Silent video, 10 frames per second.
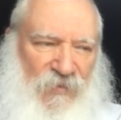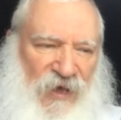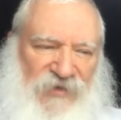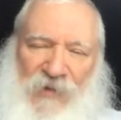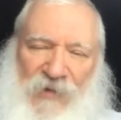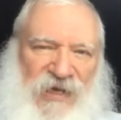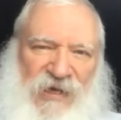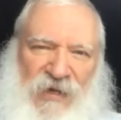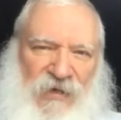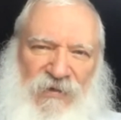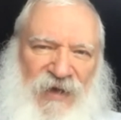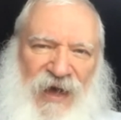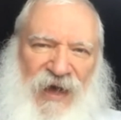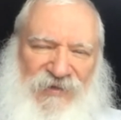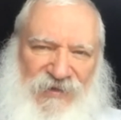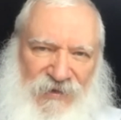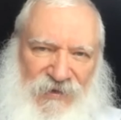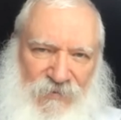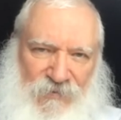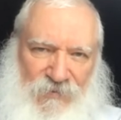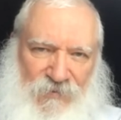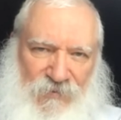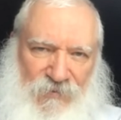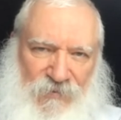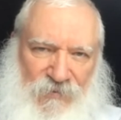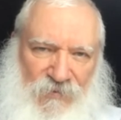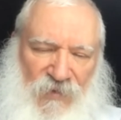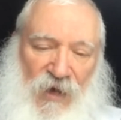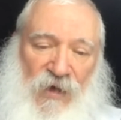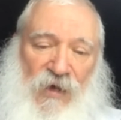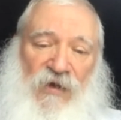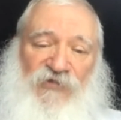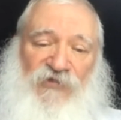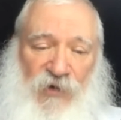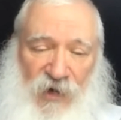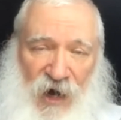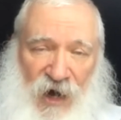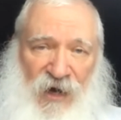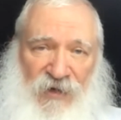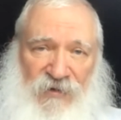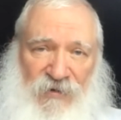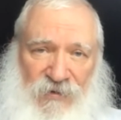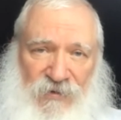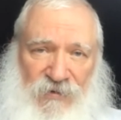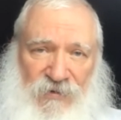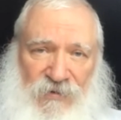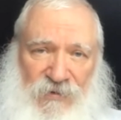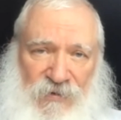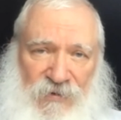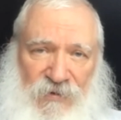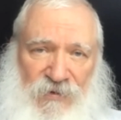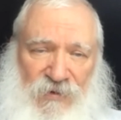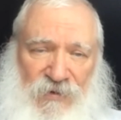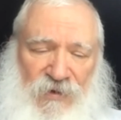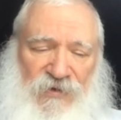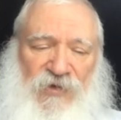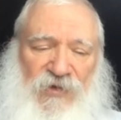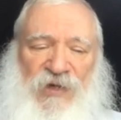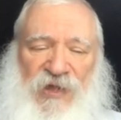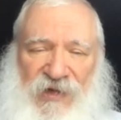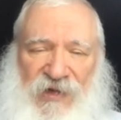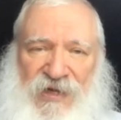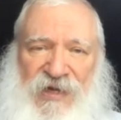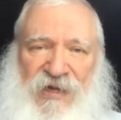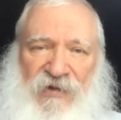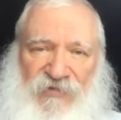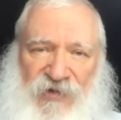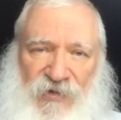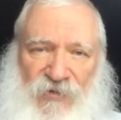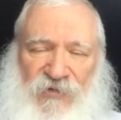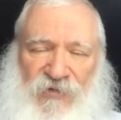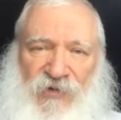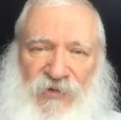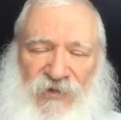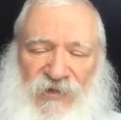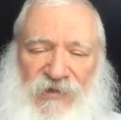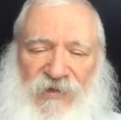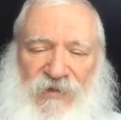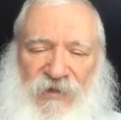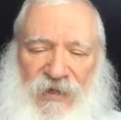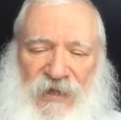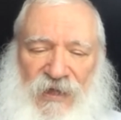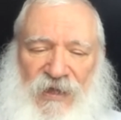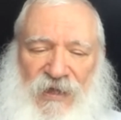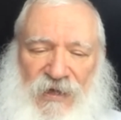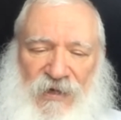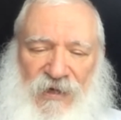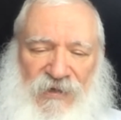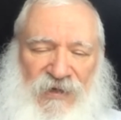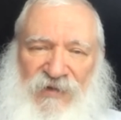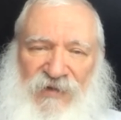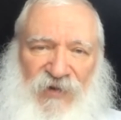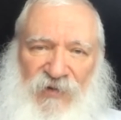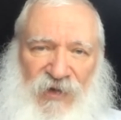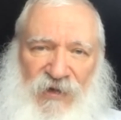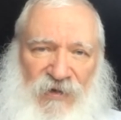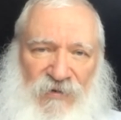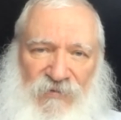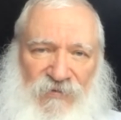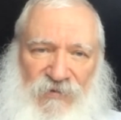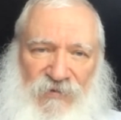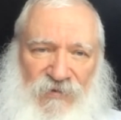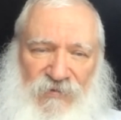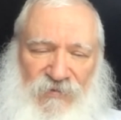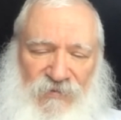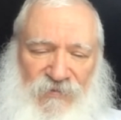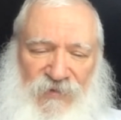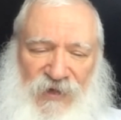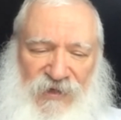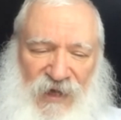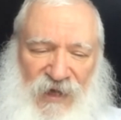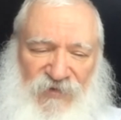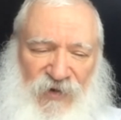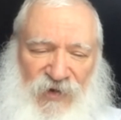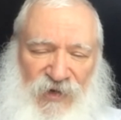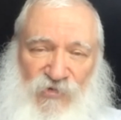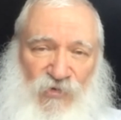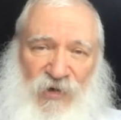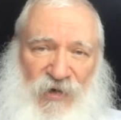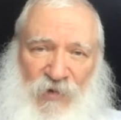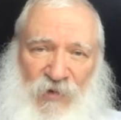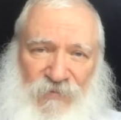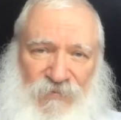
a menial task. For God to be the king of the universe is not very enjoyable.